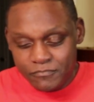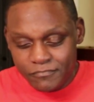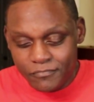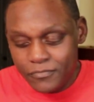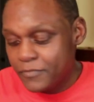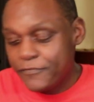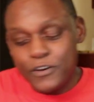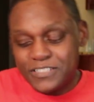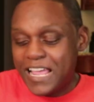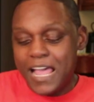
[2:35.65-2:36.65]

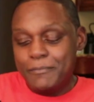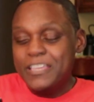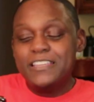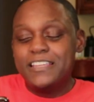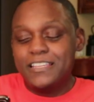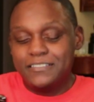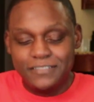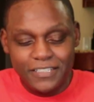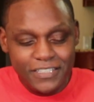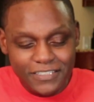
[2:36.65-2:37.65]
First time eating
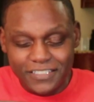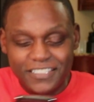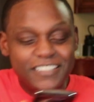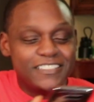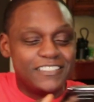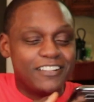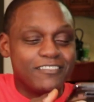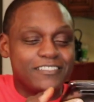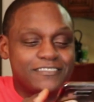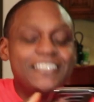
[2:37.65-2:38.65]
it, look good,
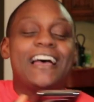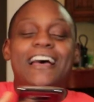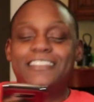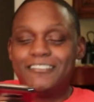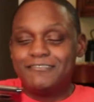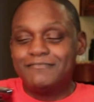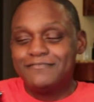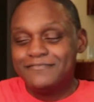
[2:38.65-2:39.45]
don't it? Yeah, I know.